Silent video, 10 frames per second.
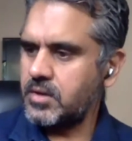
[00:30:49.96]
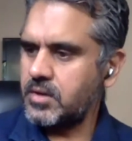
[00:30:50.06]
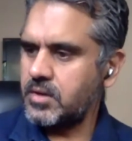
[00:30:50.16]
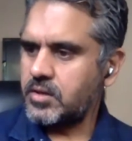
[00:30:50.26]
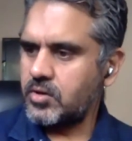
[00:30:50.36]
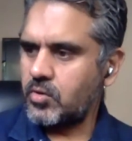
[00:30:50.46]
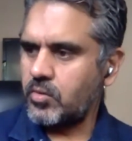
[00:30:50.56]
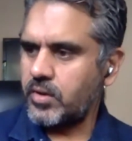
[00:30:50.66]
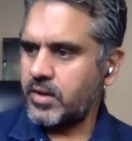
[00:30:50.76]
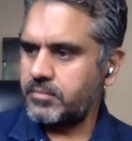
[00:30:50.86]
you
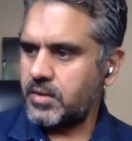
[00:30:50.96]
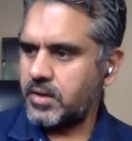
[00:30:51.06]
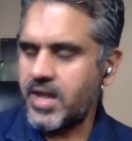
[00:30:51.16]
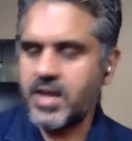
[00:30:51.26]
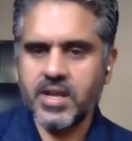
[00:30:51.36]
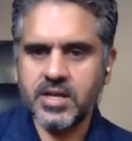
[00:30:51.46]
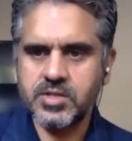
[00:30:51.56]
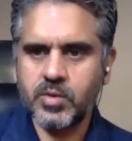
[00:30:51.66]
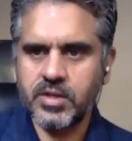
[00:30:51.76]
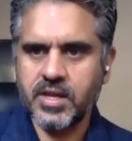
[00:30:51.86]
know, areas
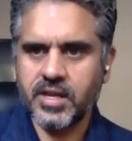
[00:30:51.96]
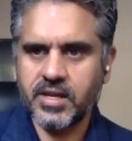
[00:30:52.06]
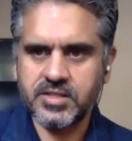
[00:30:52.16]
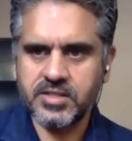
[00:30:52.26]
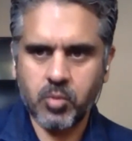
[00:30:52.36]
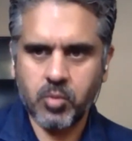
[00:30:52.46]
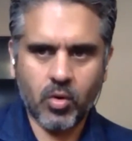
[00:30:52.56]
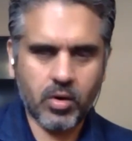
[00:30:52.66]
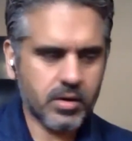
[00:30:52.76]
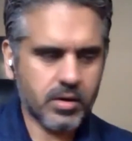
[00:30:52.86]
where they can
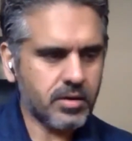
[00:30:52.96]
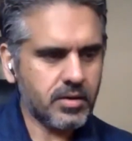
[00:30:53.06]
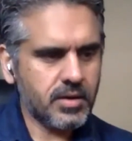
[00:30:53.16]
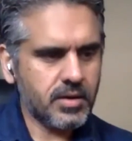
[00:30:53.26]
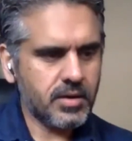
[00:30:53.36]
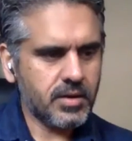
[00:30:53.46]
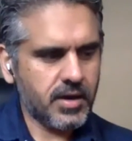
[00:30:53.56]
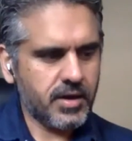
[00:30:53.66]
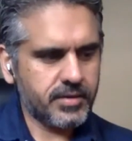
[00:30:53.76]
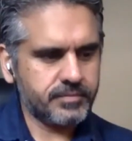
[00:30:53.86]
explore,
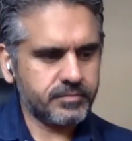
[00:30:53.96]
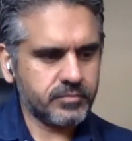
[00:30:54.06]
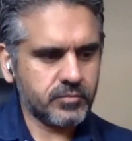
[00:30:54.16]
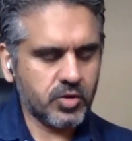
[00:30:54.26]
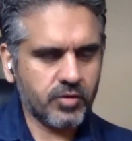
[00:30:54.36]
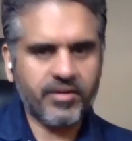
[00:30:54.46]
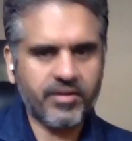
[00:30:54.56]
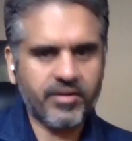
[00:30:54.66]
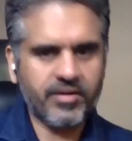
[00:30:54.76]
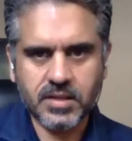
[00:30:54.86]

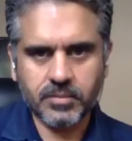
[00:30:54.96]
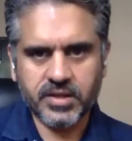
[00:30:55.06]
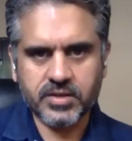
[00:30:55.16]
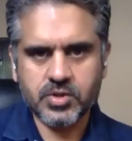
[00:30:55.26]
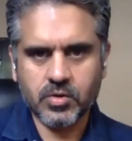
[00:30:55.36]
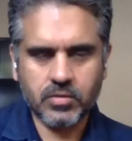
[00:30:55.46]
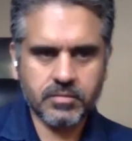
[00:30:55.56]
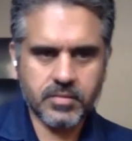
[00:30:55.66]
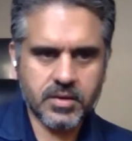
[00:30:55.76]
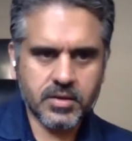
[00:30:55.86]
finding something.
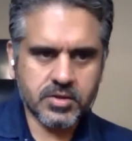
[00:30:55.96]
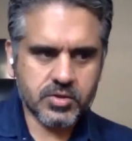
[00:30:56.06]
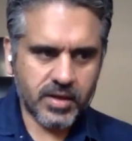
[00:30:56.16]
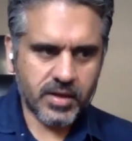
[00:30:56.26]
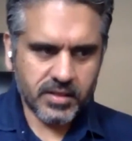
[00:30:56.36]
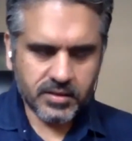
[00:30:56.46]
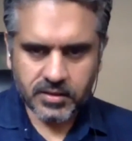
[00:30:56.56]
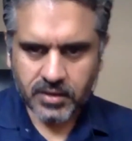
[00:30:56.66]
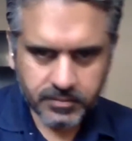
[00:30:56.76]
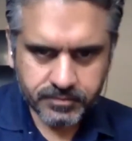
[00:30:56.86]
So I think,
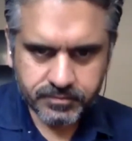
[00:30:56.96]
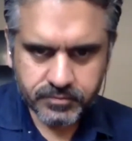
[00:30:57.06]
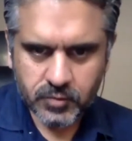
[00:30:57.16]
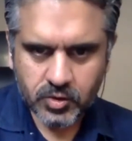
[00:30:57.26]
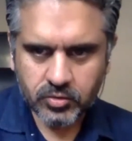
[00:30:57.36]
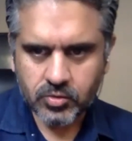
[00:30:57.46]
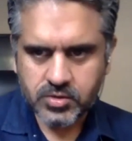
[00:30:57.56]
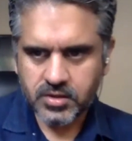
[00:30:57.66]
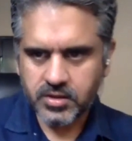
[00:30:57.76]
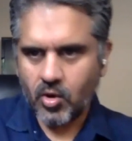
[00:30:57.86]
those
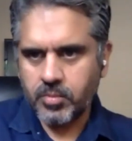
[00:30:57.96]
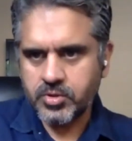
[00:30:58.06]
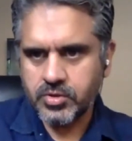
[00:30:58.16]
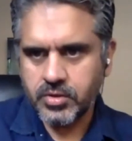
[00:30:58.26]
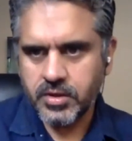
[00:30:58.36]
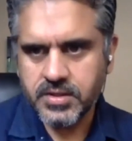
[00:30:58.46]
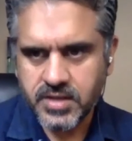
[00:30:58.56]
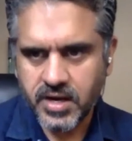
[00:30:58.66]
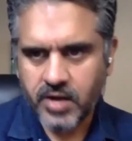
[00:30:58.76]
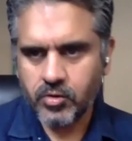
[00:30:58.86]
are the opportunities
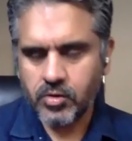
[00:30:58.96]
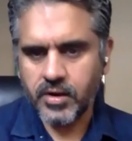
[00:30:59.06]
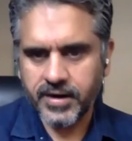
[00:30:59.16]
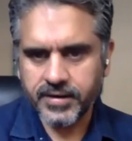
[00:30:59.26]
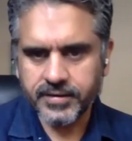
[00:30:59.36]
that I would look at.